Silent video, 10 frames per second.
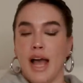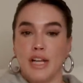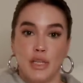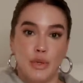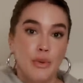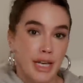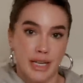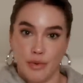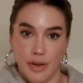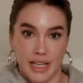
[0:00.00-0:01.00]
i knew i
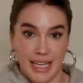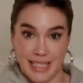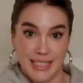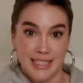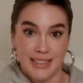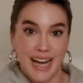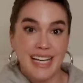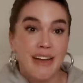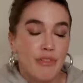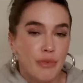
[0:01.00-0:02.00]
didn't want kids i
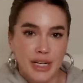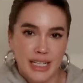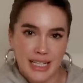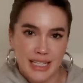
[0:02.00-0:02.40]
never wanted